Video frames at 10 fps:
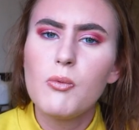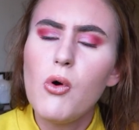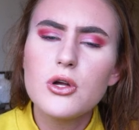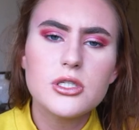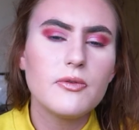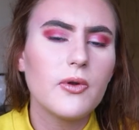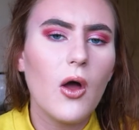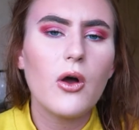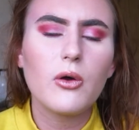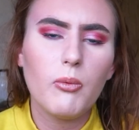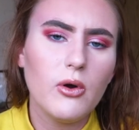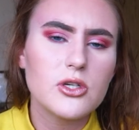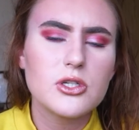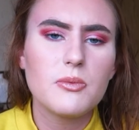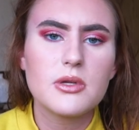watch a vlog
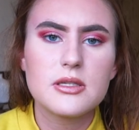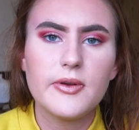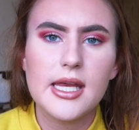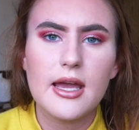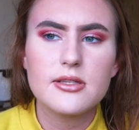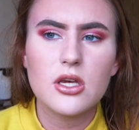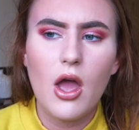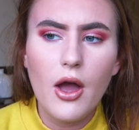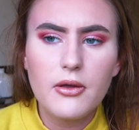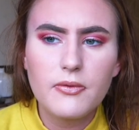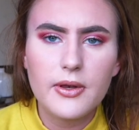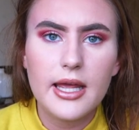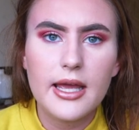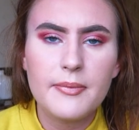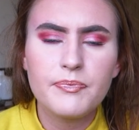watch someone's videos and
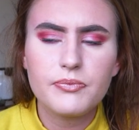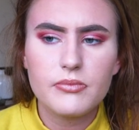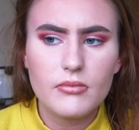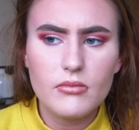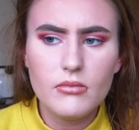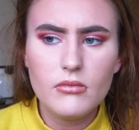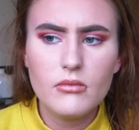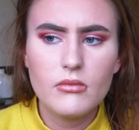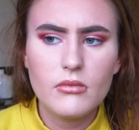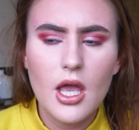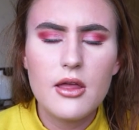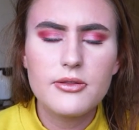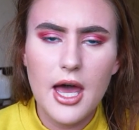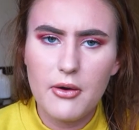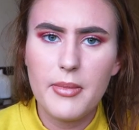hopefully
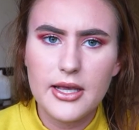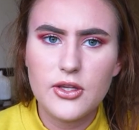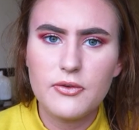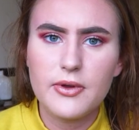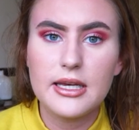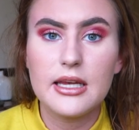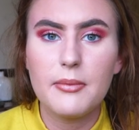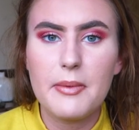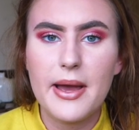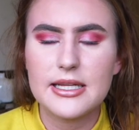that will make you feel a little bit